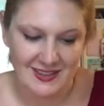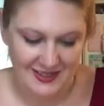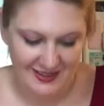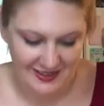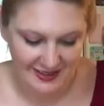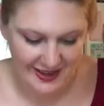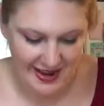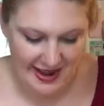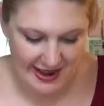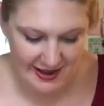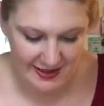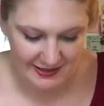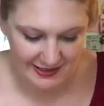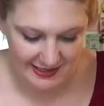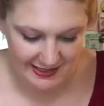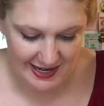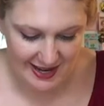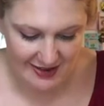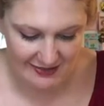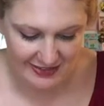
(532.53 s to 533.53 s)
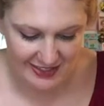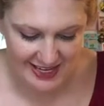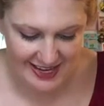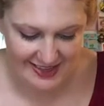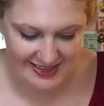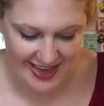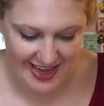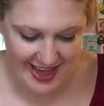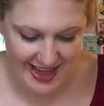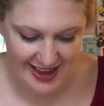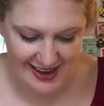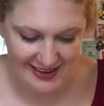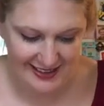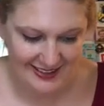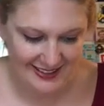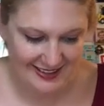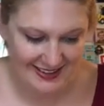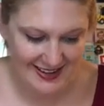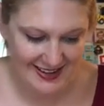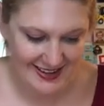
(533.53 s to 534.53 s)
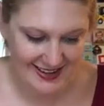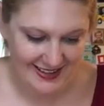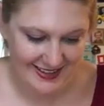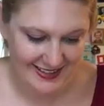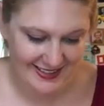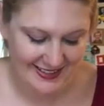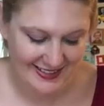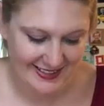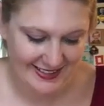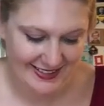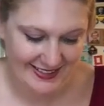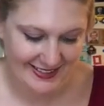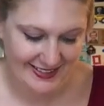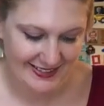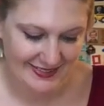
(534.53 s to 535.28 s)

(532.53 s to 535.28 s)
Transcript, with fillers: Look how lovely that looks.